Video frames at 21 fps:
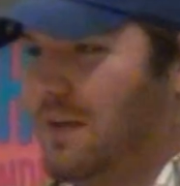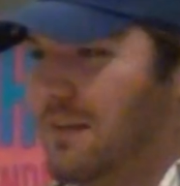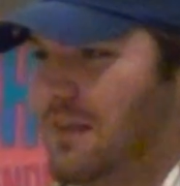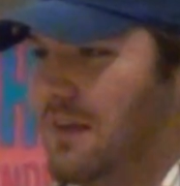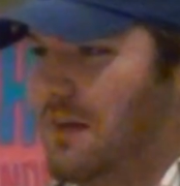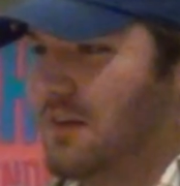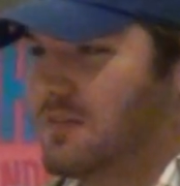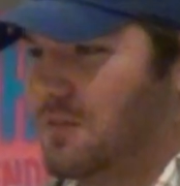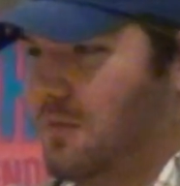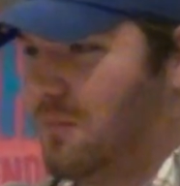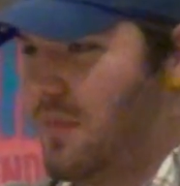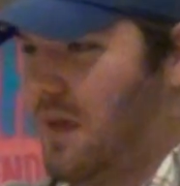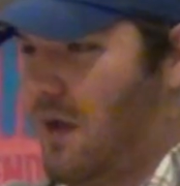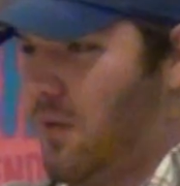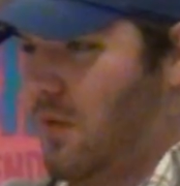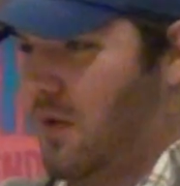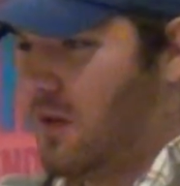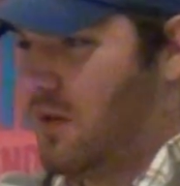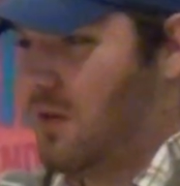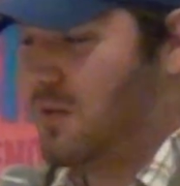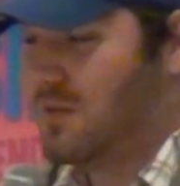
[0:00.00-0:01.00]
he tells him that,
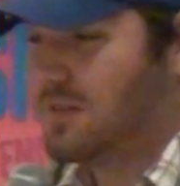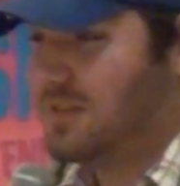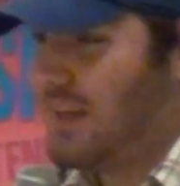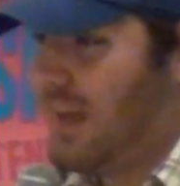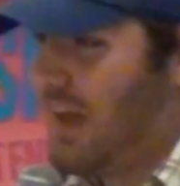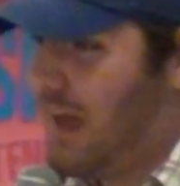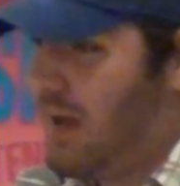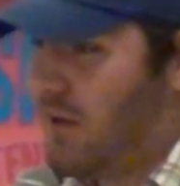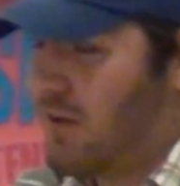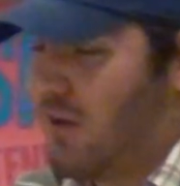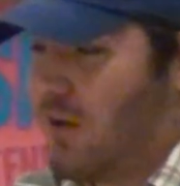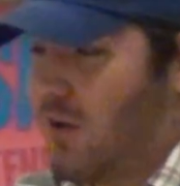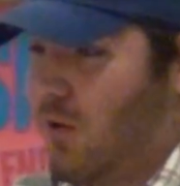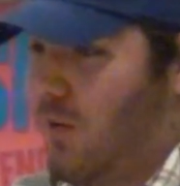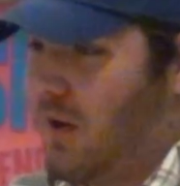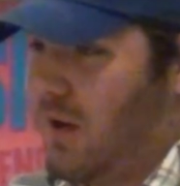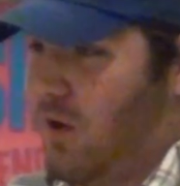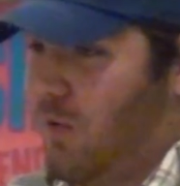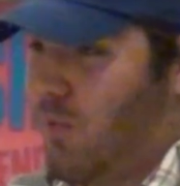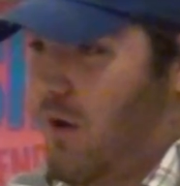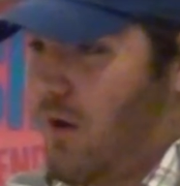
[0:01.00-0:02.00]
when he goes, yeah, it could go
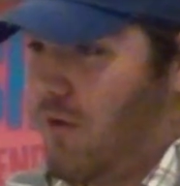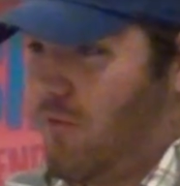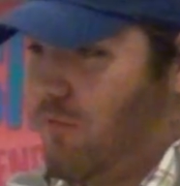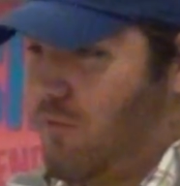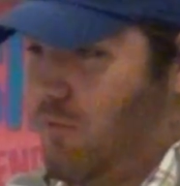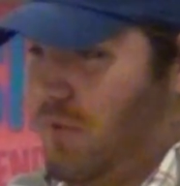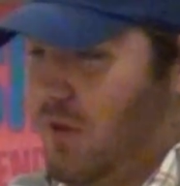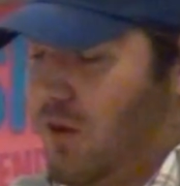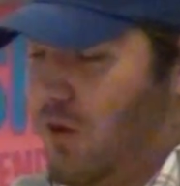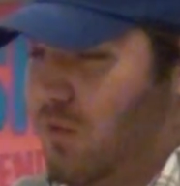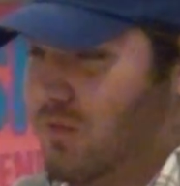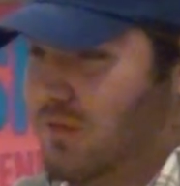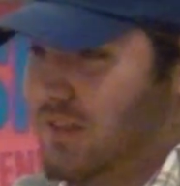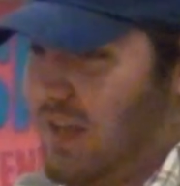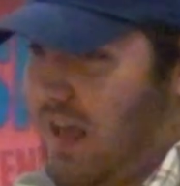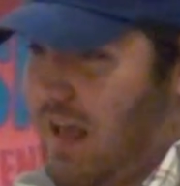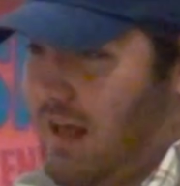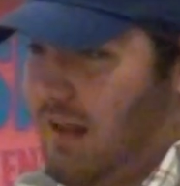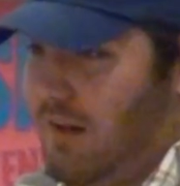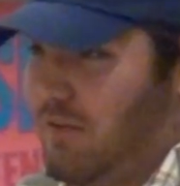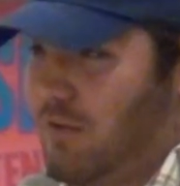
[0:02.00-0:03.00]
anywhere from,
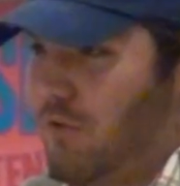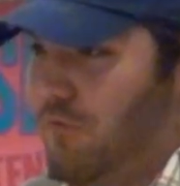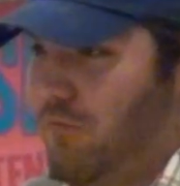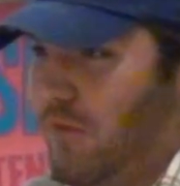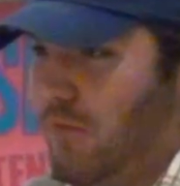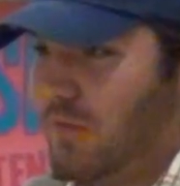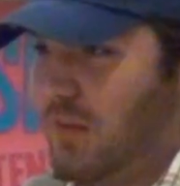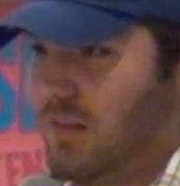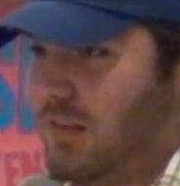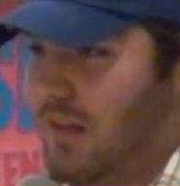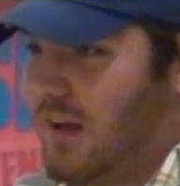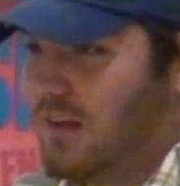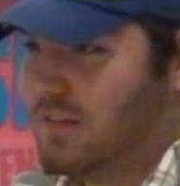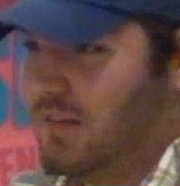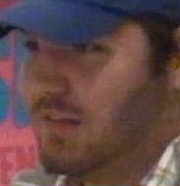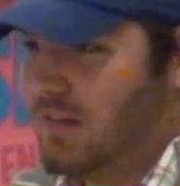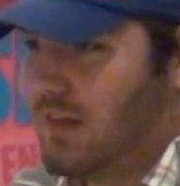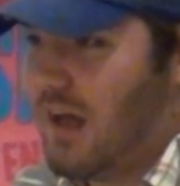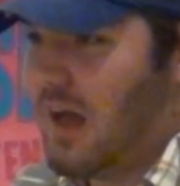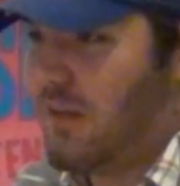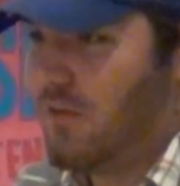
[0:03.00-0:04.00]
$10,000 to
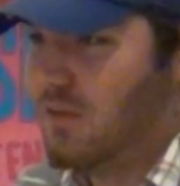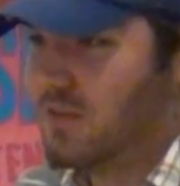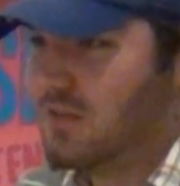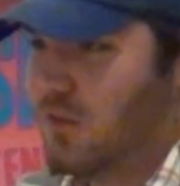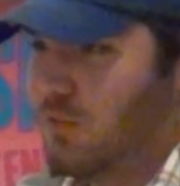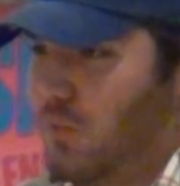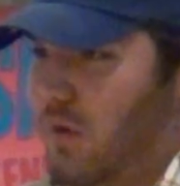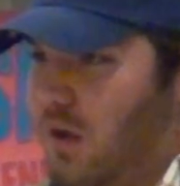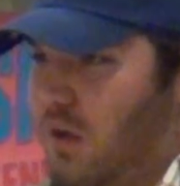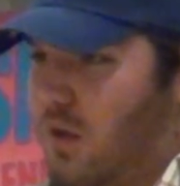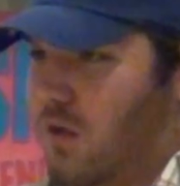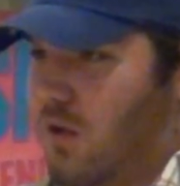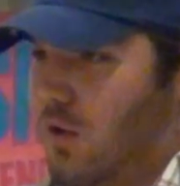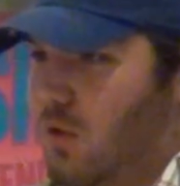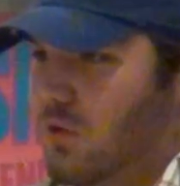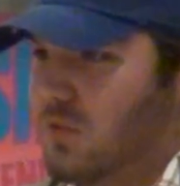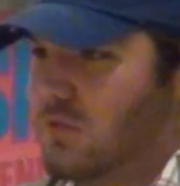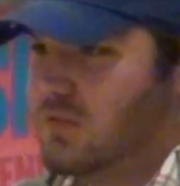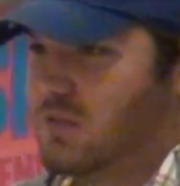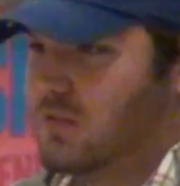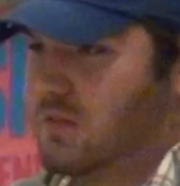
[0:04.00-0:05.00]
$50,000, and Rick
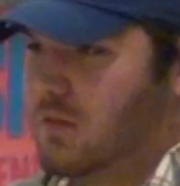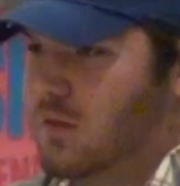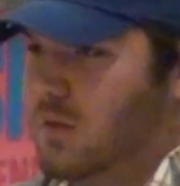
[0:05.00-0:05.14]
goes,